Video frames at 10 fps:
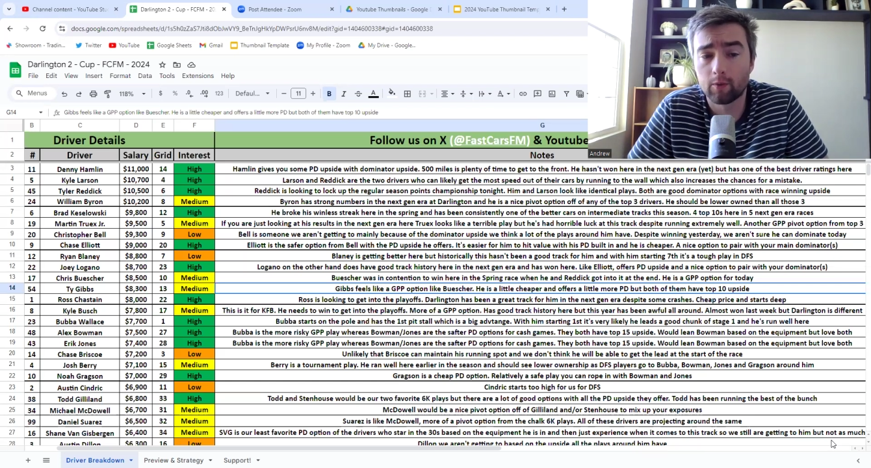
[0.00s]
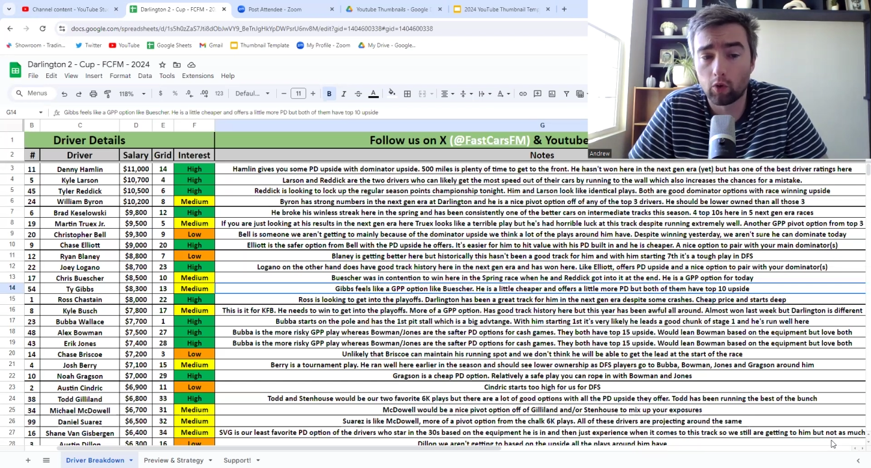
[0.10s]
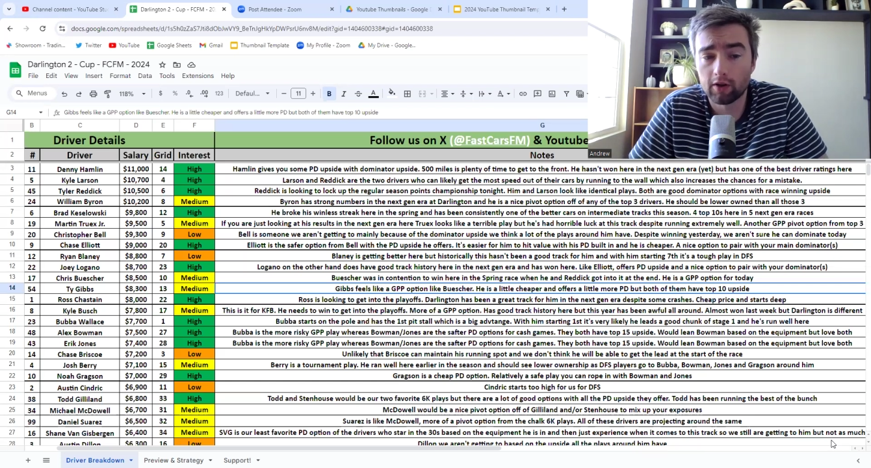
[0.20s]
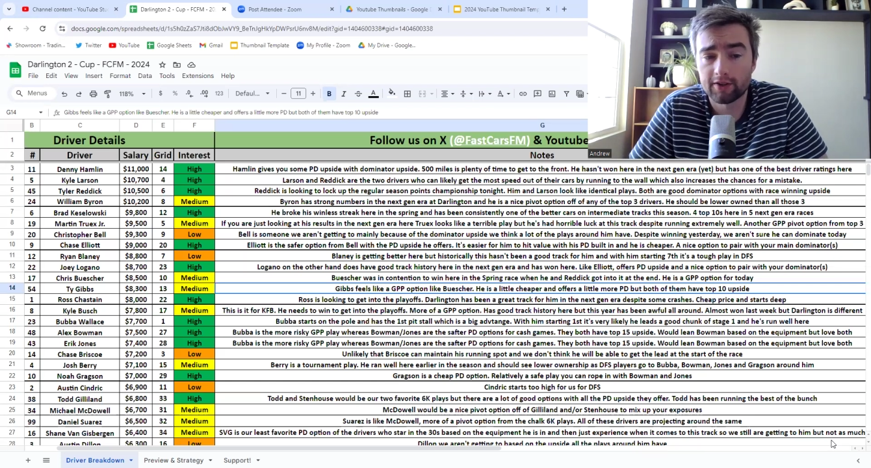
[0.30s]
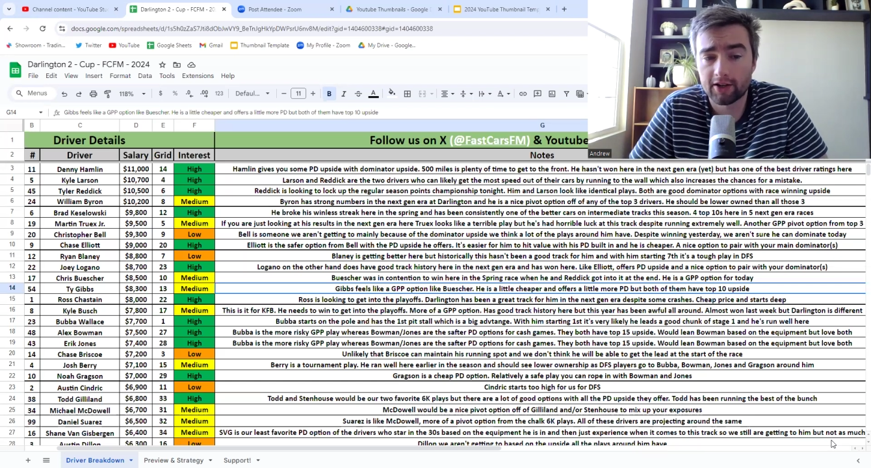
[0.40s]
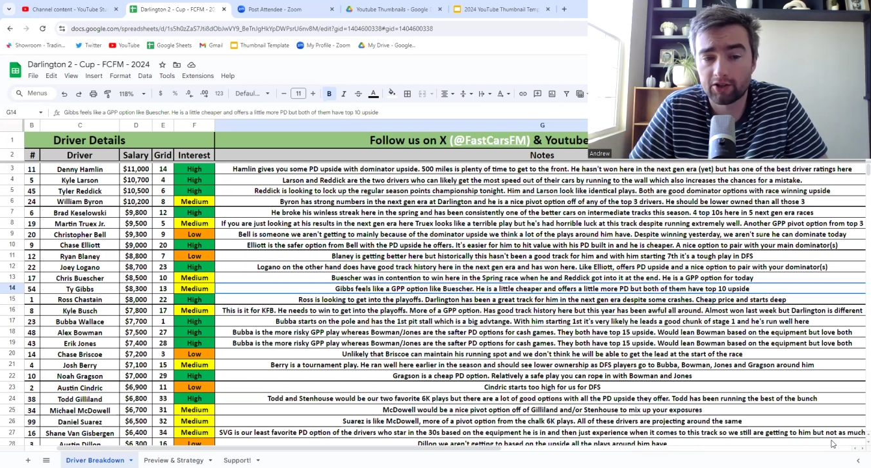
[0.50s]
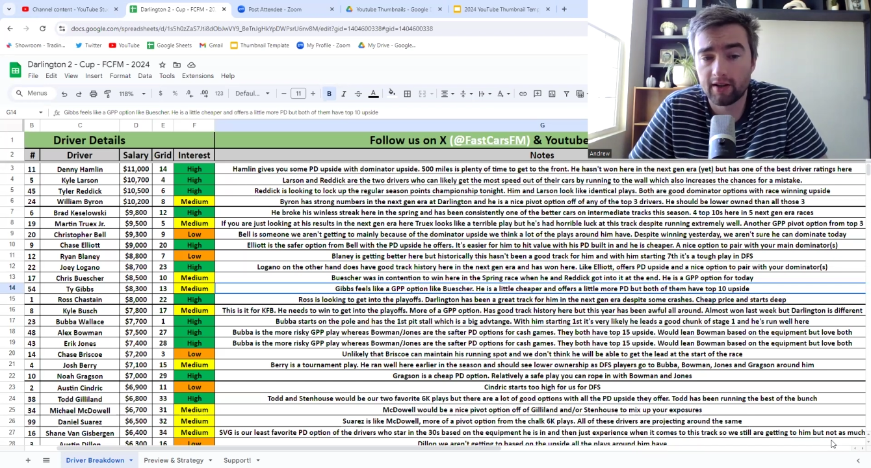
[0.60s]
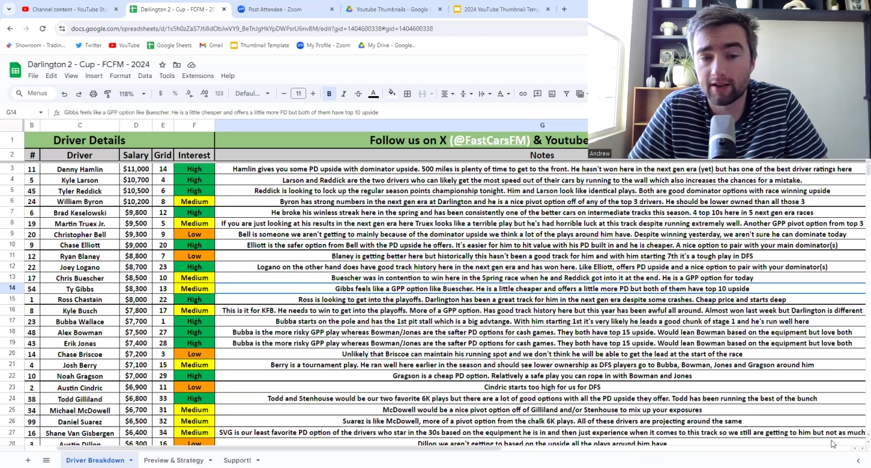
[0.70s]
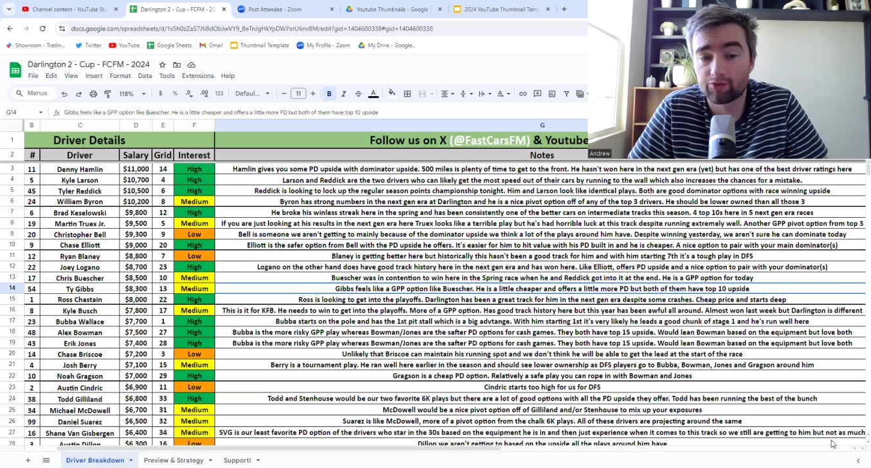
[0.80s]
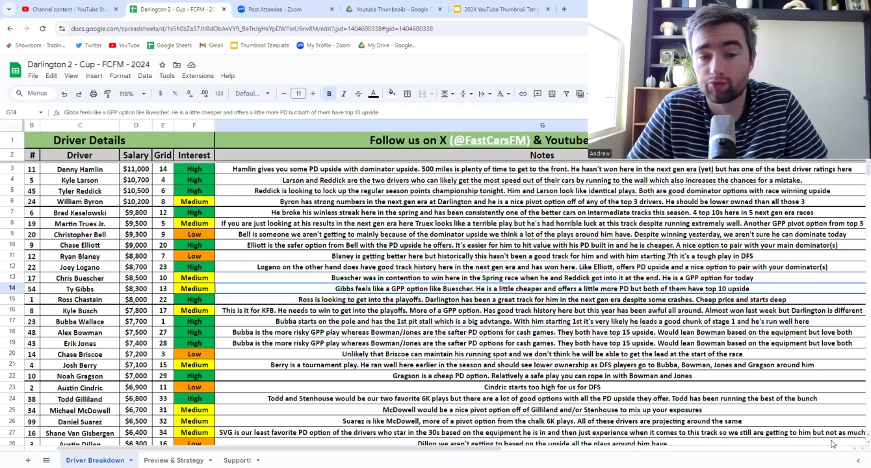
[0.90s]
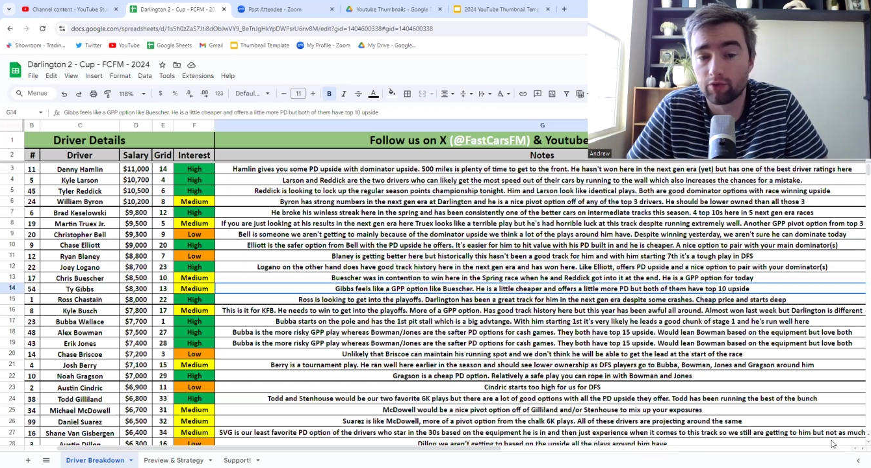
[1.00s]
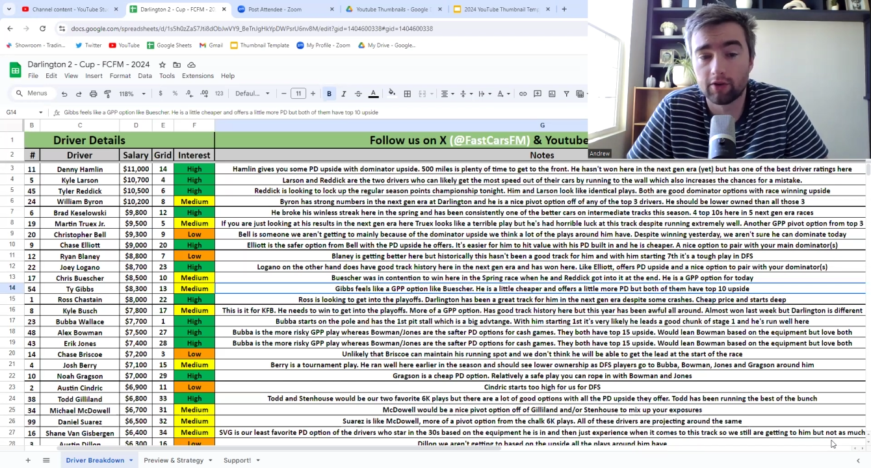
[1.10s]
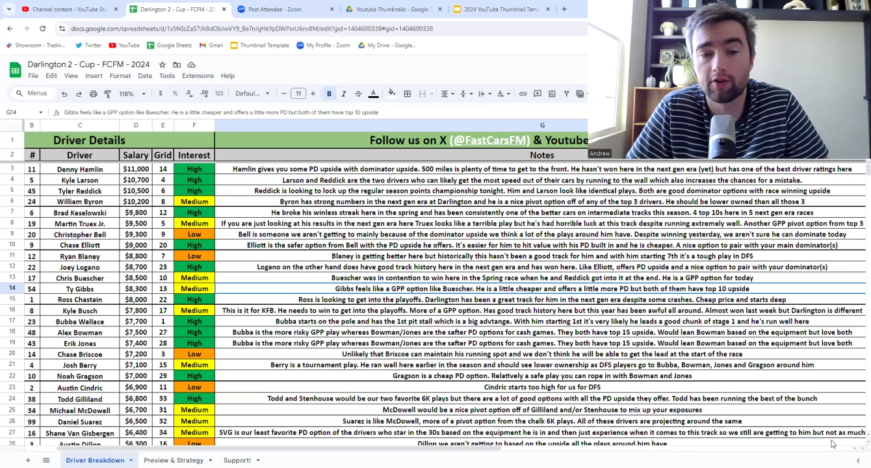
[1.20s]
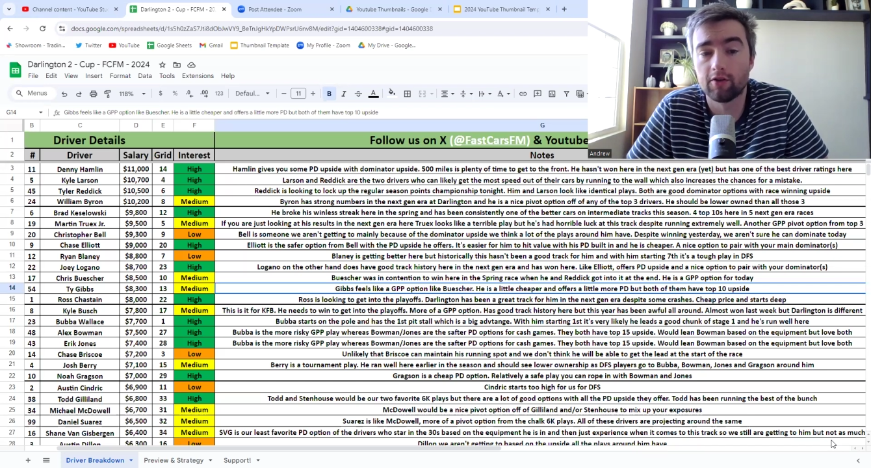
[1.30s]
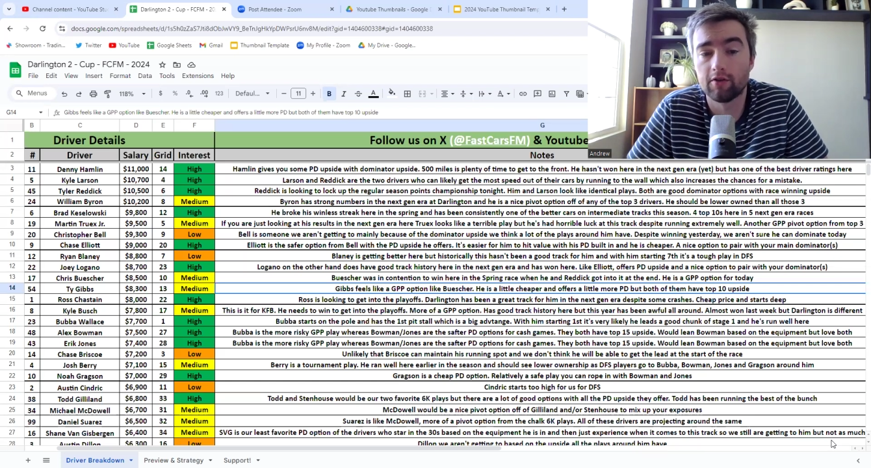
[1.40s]
Wallace actually has
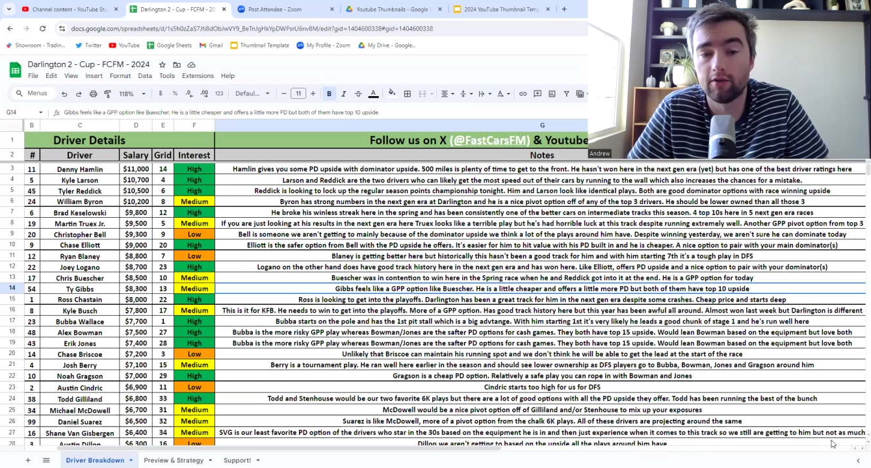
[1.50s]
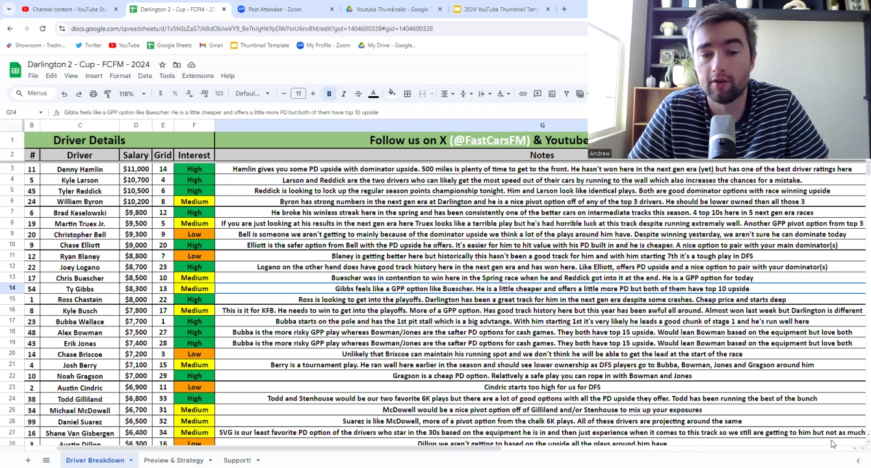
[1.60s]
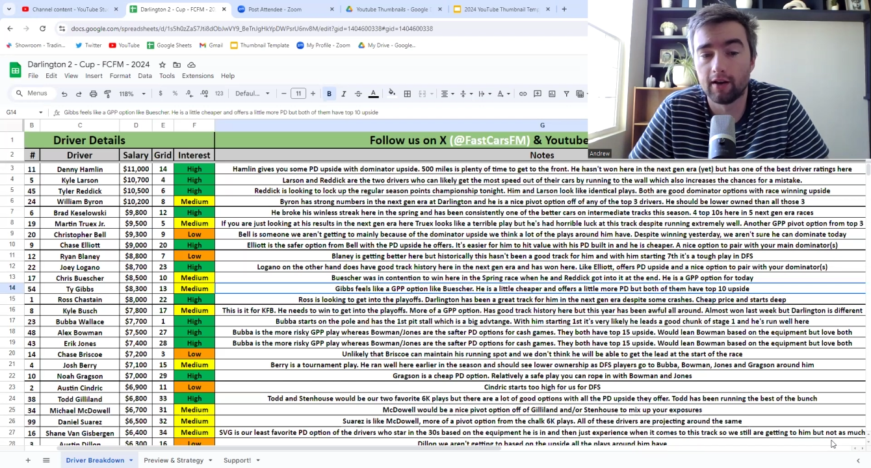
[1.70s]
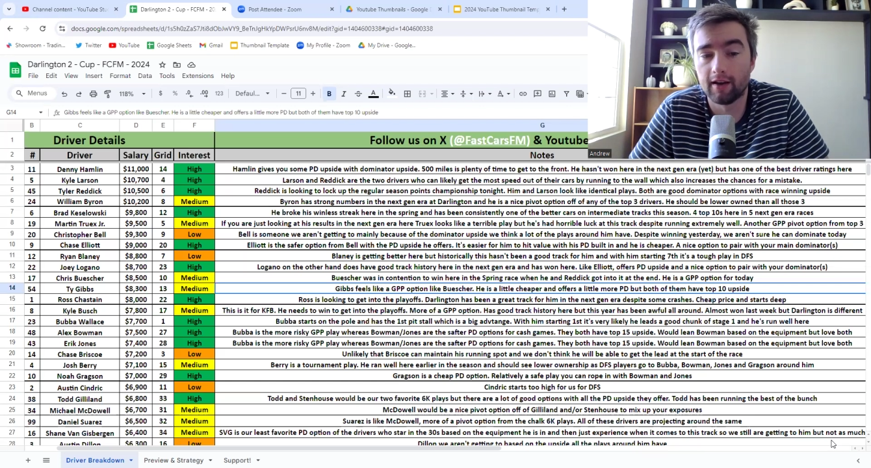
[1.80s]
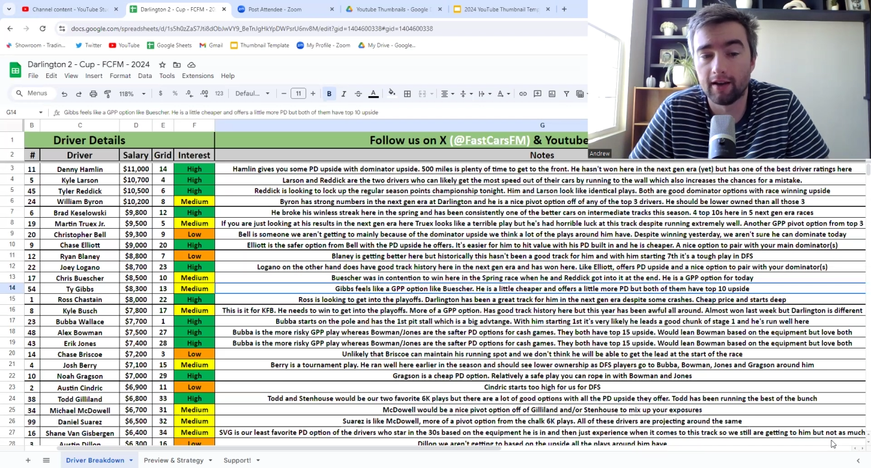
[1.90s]
really good